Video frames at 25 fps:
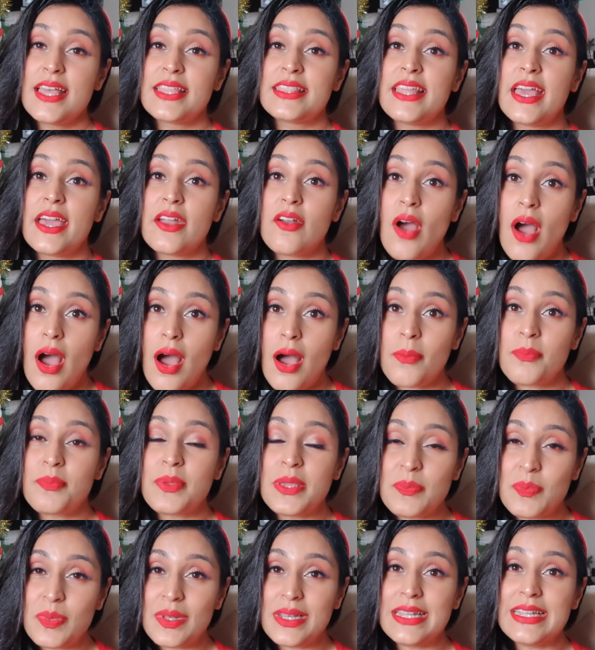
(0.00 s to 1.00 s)
There are
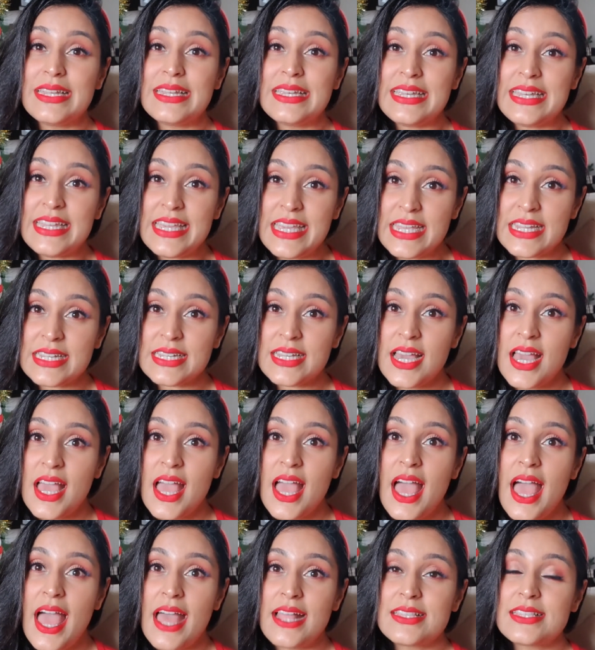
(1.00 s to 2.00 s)
people in need,
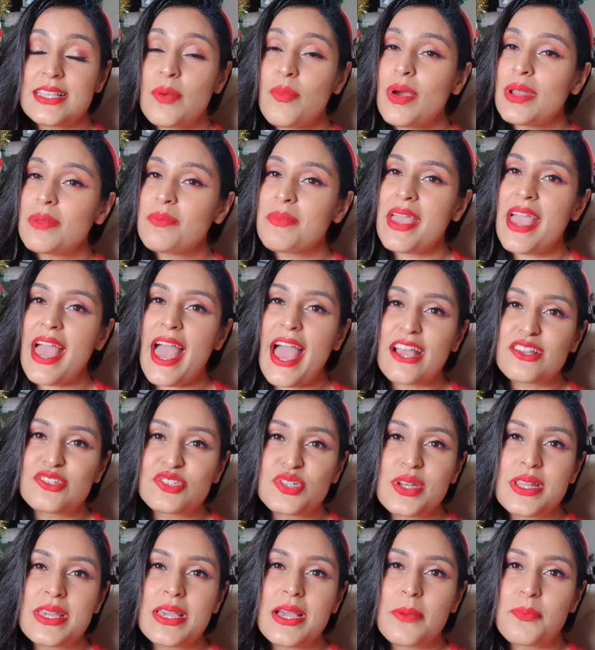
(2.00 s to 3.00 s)
and someone may
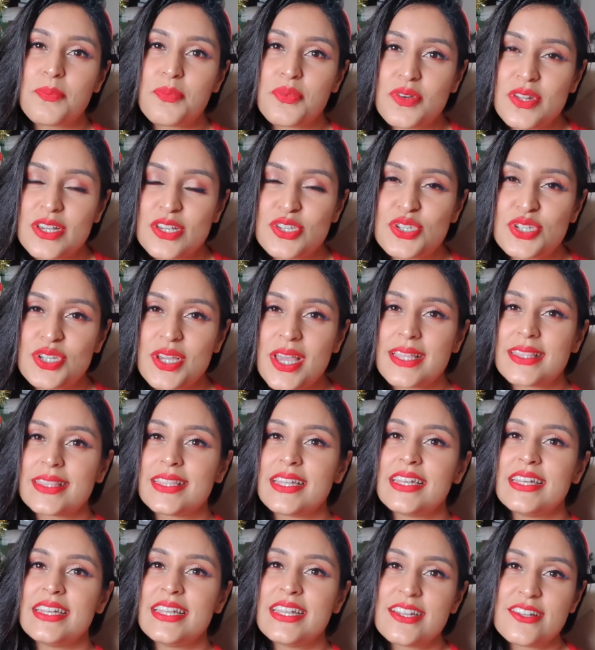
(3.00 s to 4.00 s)
actually appreciate
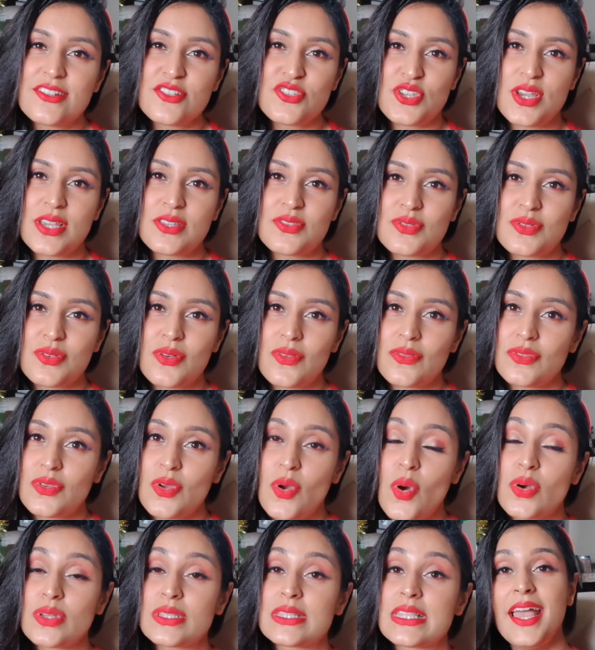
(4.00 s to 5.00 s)
the little gesture of
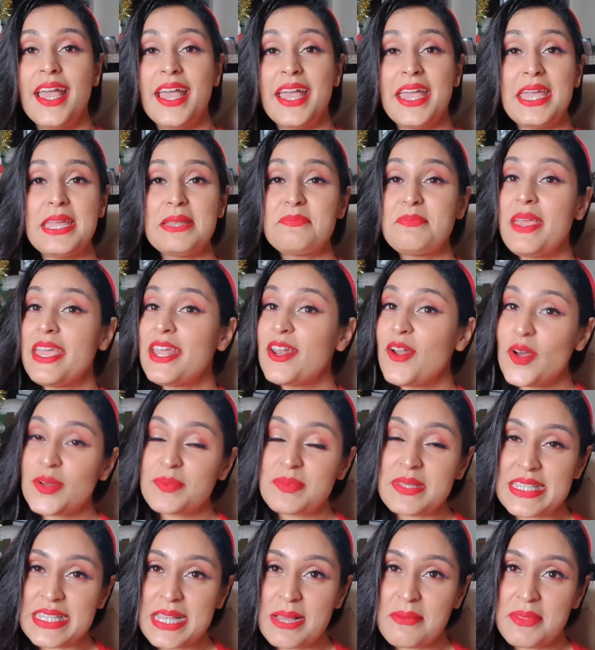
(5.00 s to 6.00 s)
yours. It may not
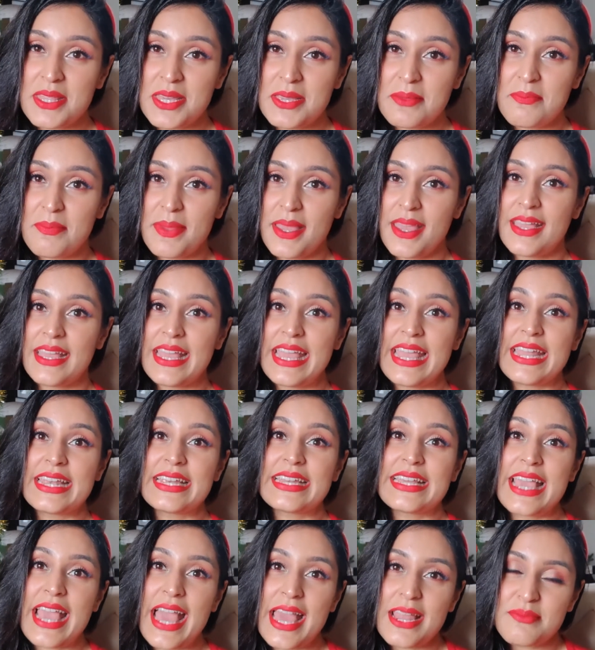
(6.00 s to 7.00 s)
be something big,
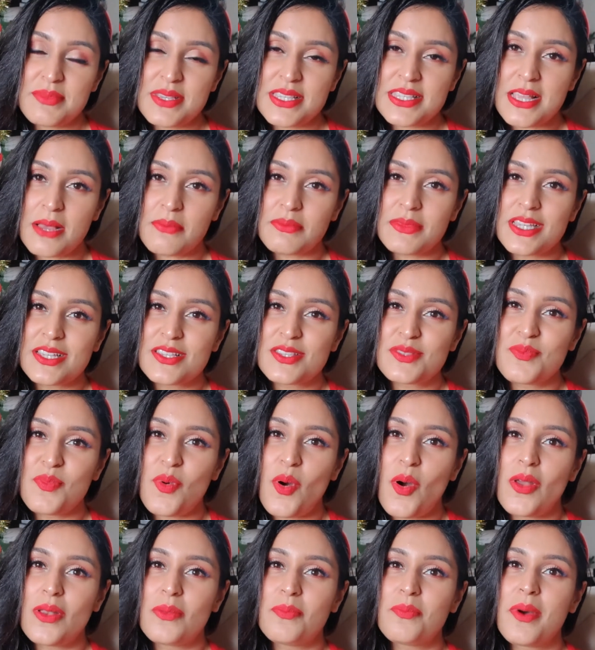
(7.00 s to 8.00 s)
it can be something
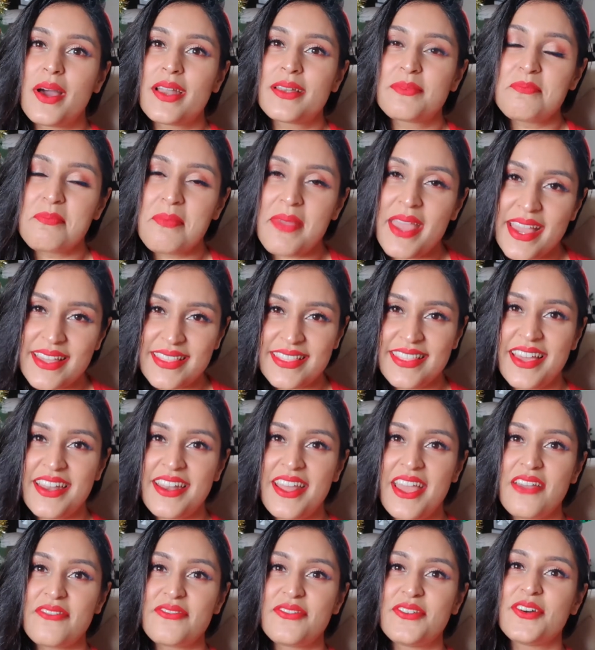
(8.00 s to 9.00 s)
small, but make that
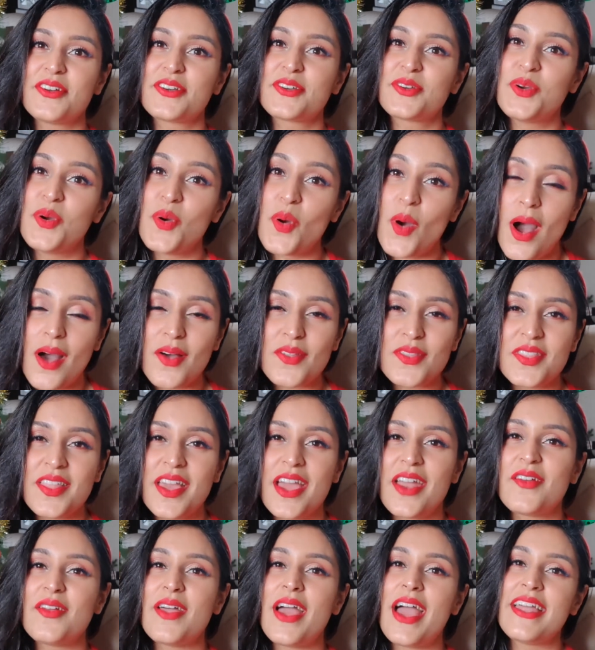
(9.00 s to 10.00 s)
effort, go out
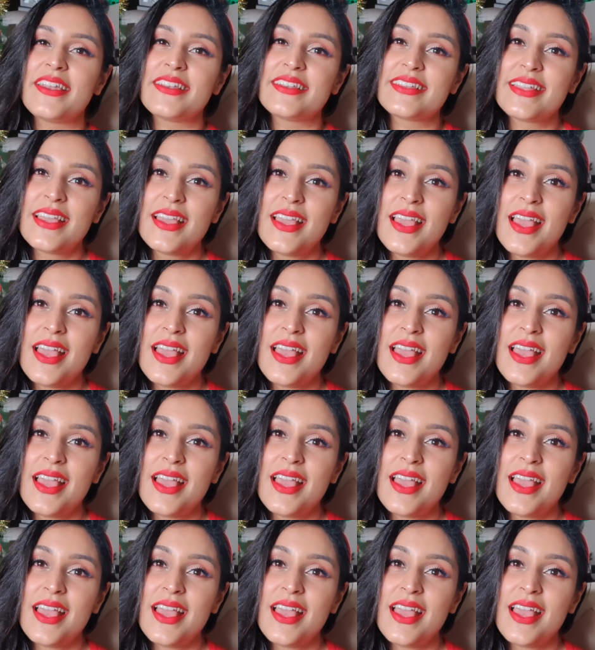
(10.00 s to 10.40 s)
there and